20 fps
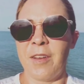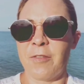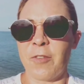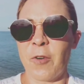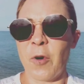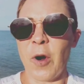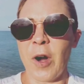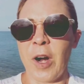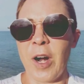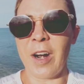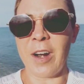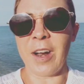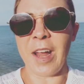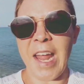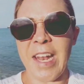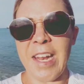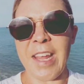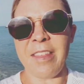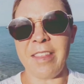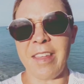for
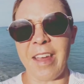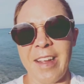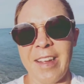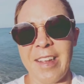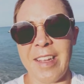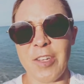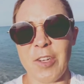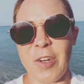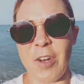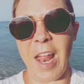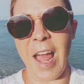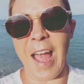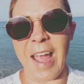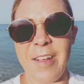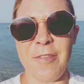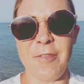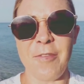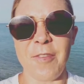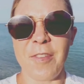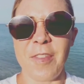anything in your
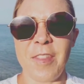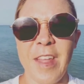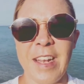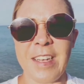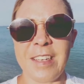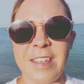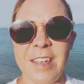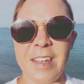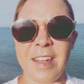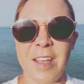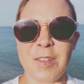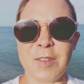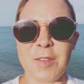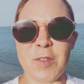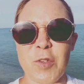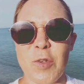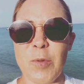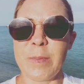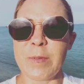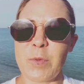life that
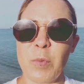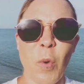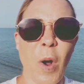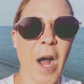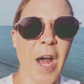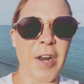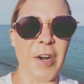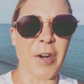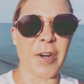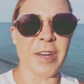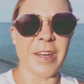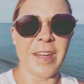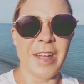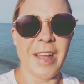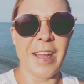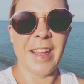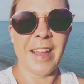consumes water.